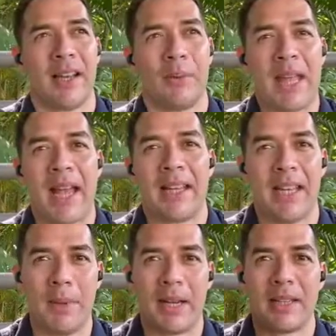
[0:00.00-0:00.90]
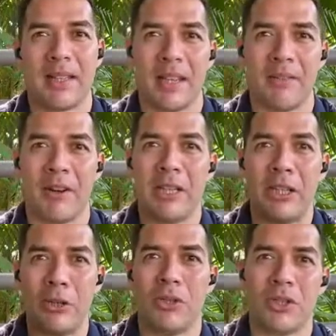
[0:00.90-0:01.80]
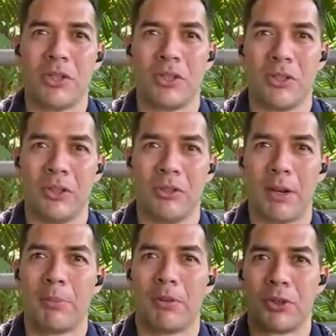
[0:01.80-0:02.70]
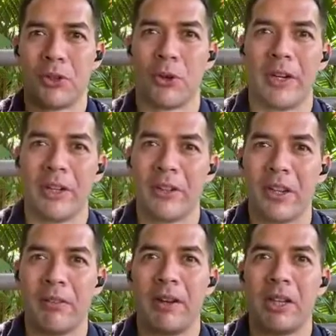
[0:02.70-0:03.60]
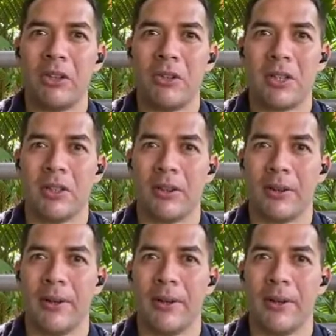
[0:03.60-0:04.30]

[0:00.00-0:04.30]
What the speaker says: with academics that are very professorial, that are very used to